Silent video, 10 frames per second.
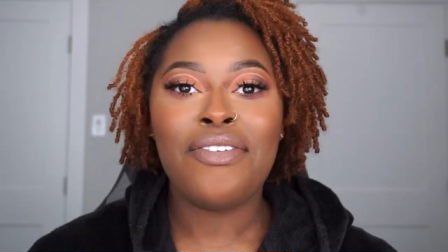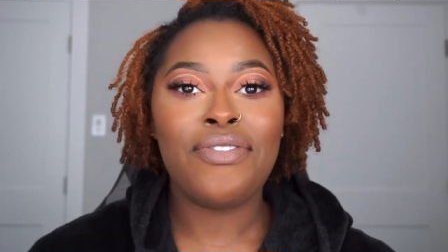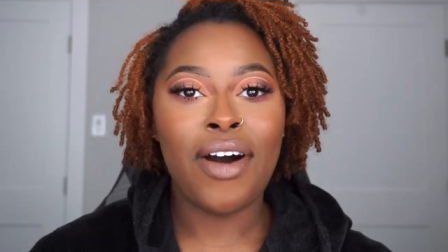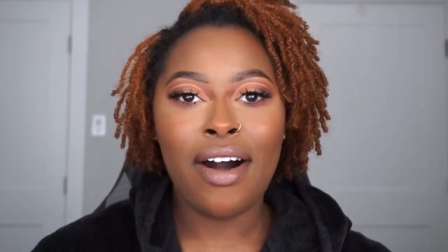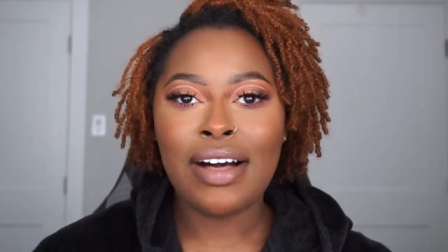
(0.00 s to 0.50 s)

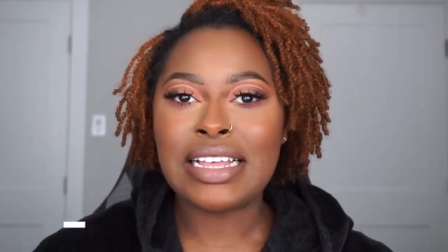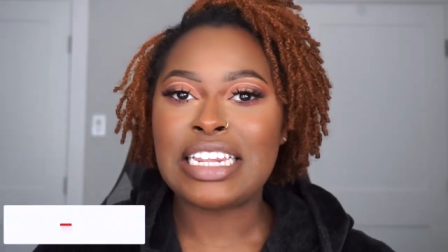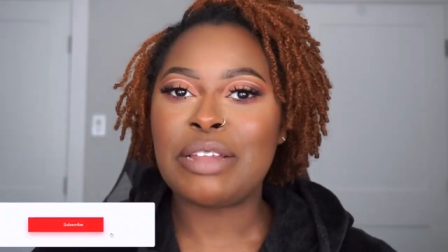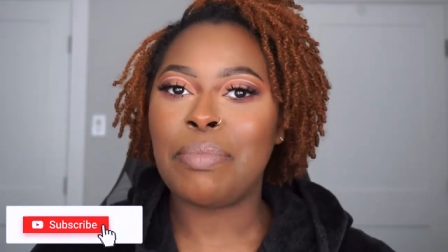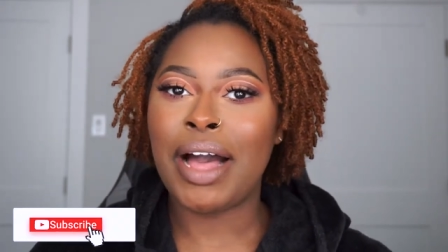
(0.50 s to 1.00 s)
fall
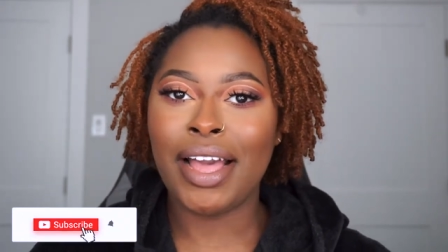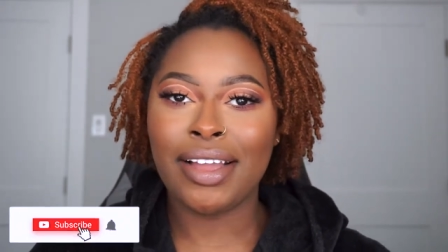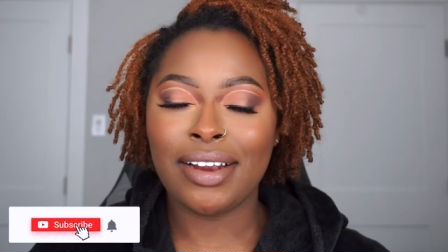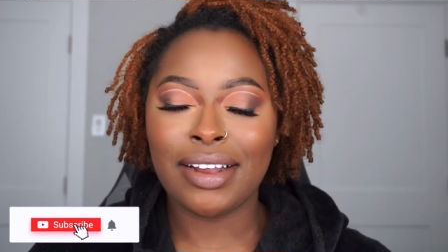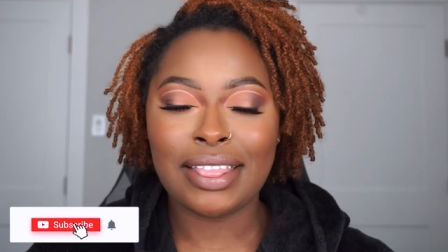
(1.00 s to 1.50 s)

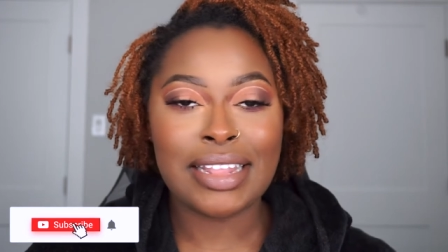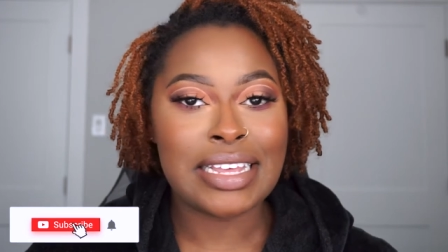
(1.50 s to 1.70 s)
inspired